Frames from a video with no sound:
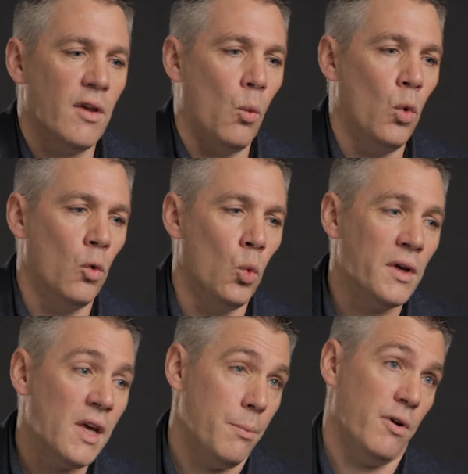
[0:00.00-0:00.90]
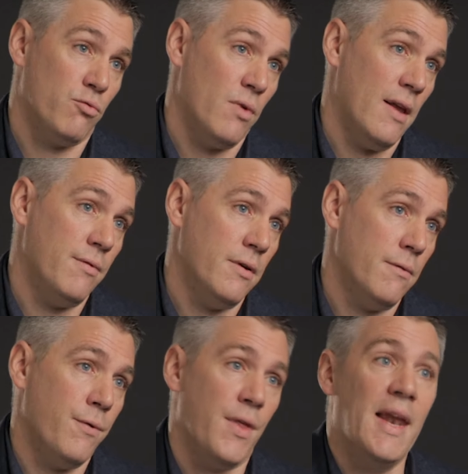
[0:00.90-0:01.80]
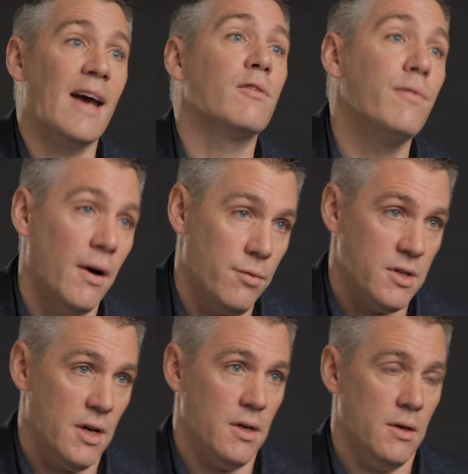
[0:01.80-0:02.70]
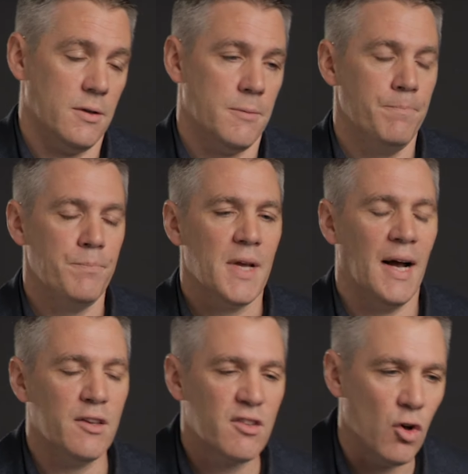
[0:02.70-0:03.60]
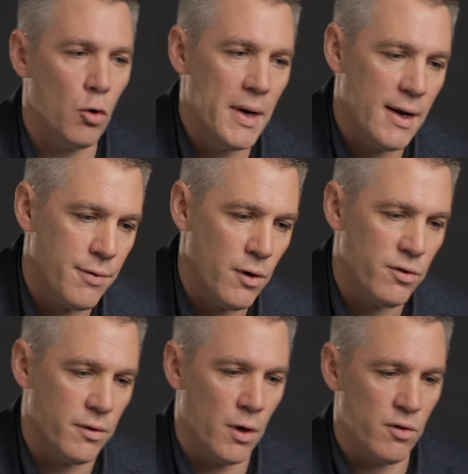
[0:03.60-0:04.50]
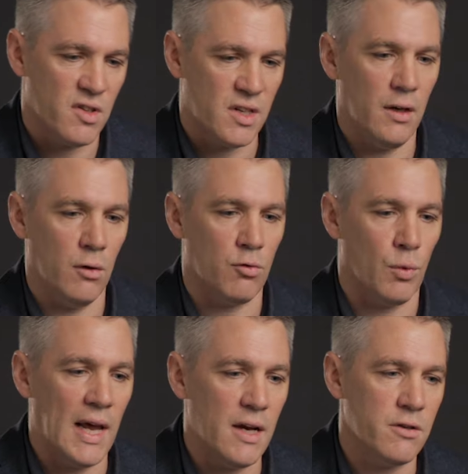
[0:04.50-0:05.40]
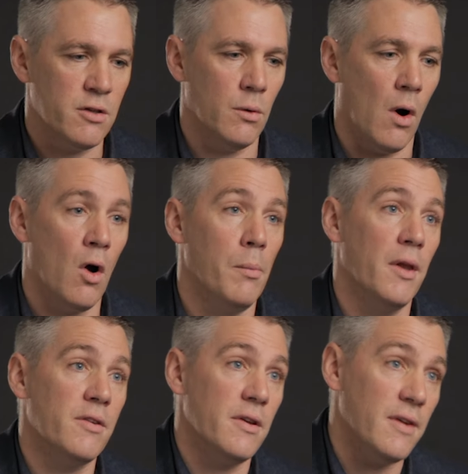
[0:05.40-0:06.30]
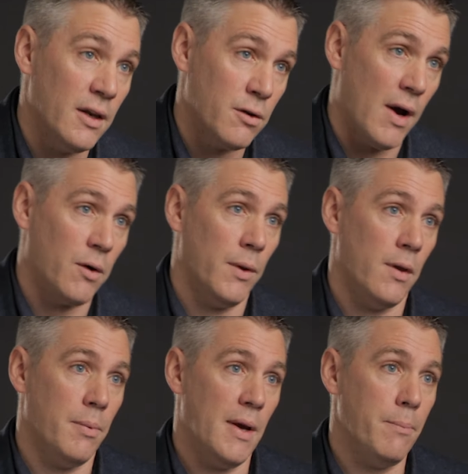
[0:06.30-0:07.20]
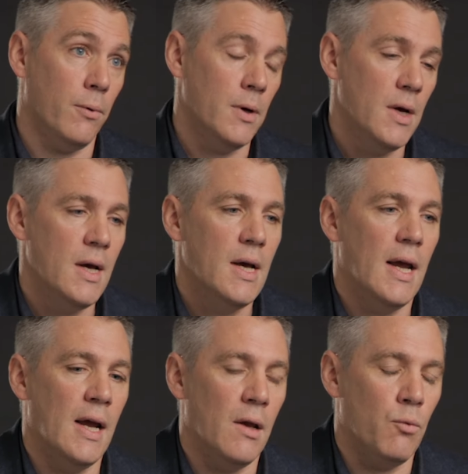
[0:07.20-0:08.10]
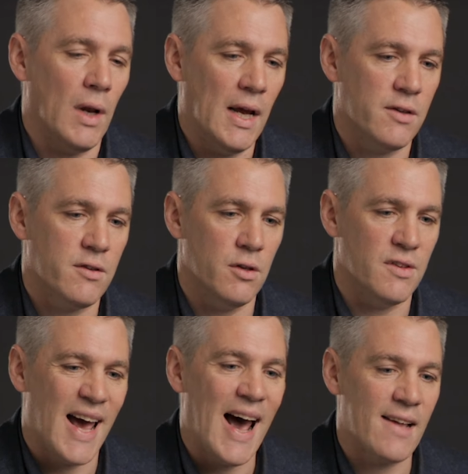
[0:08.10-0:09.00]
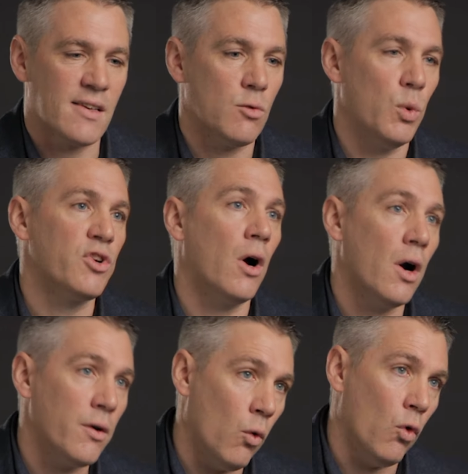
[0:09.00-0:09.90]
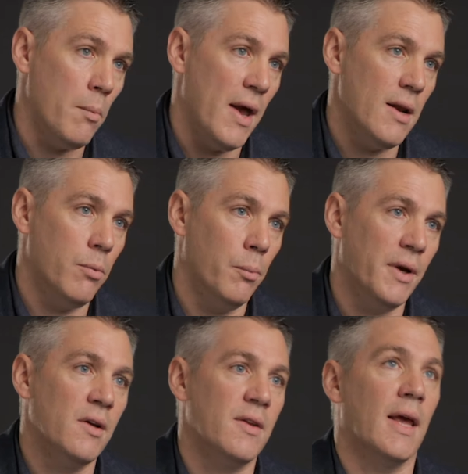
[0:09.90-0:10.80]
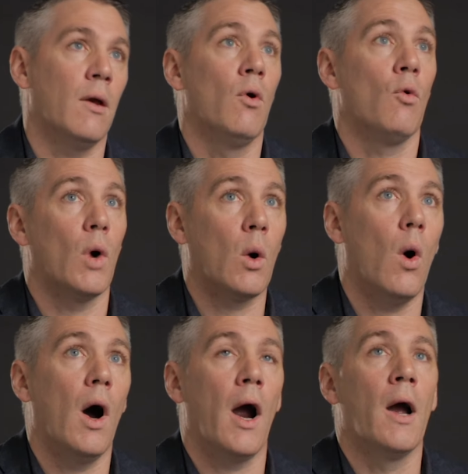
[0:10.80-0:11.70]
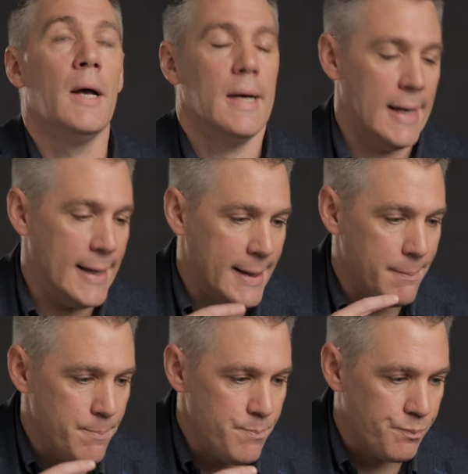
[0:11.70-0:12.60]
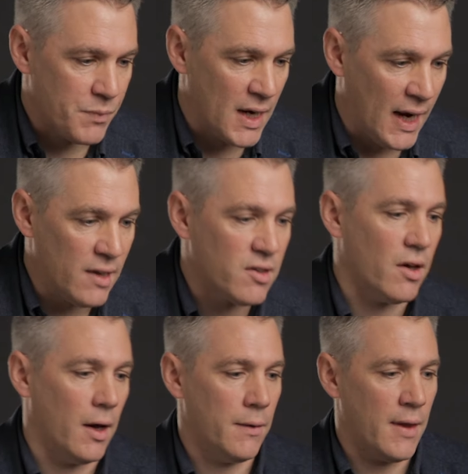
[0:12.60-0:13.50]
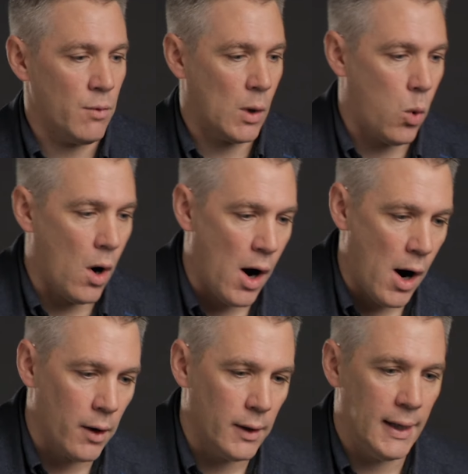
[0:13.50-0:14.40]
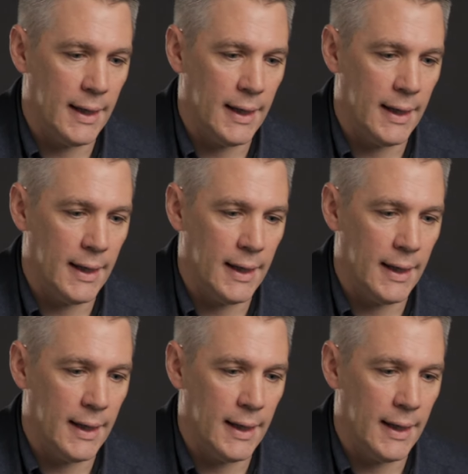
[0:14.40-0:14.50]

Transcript: that will keep us relevant for the next 5 or 10 years. And so many of those skills relate to our ability to interact with other people. It relates to tasks which aren't automatable because they require insight. They require